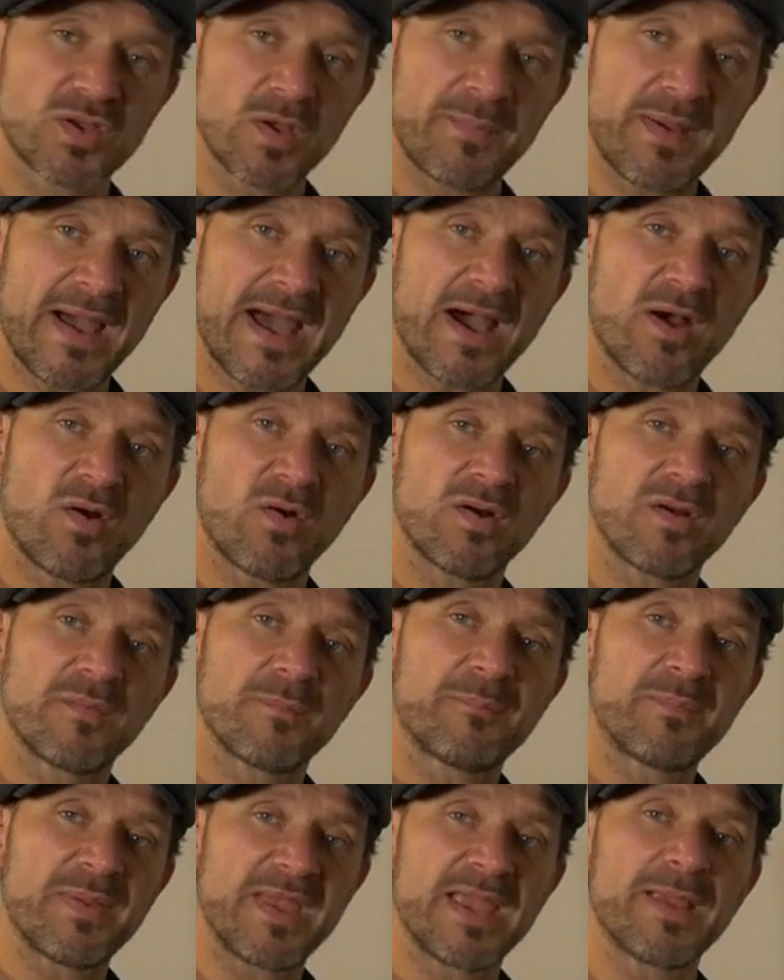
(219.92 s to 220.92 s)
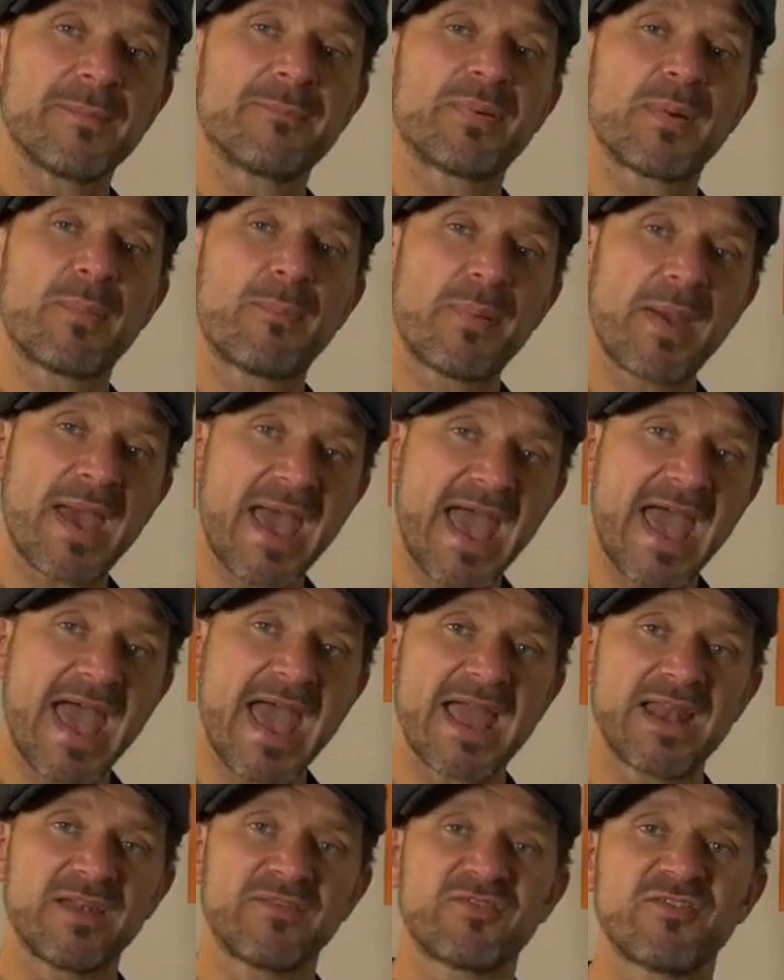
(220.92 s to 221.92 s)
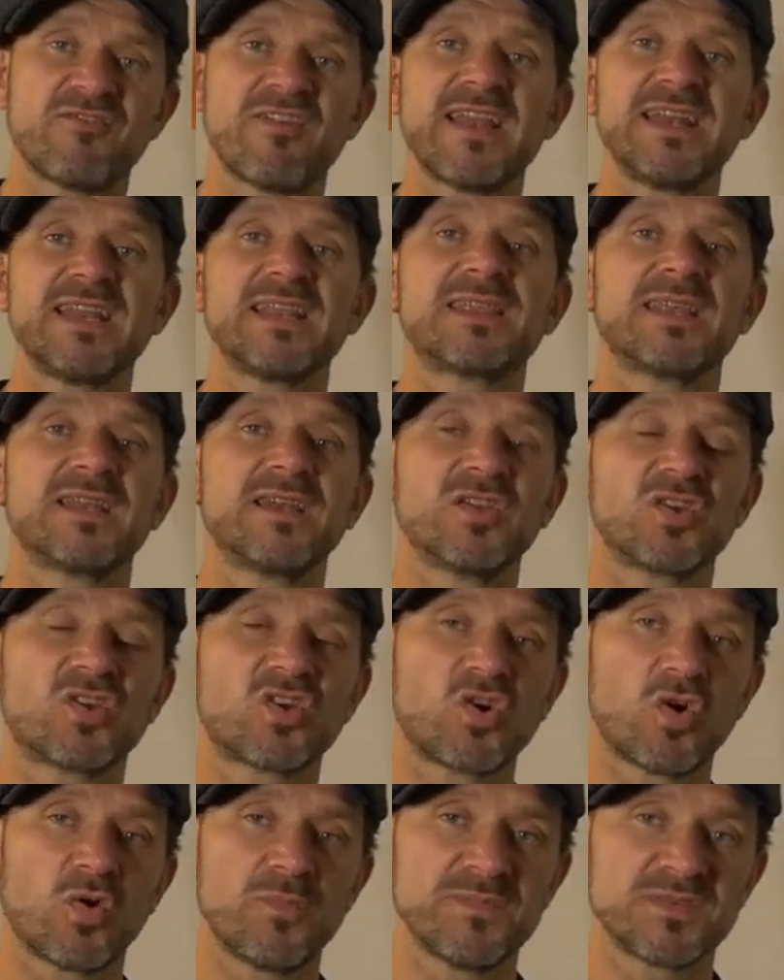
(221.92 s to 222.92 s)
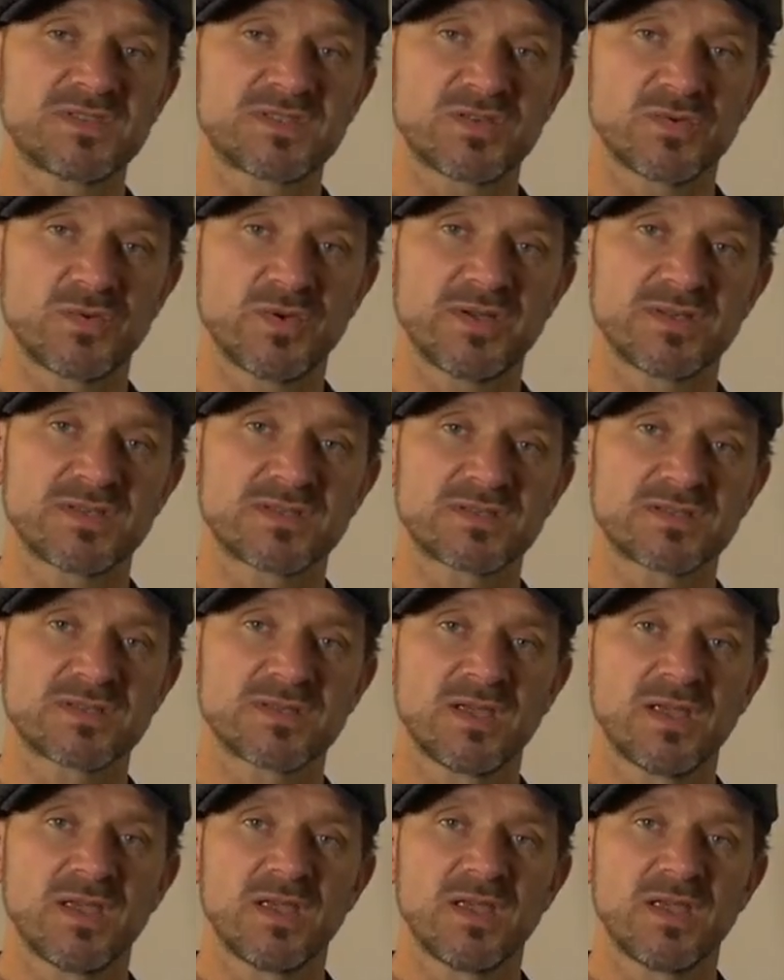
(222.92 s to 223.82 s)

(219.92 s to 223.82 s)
about being prepared for anything that comes to us.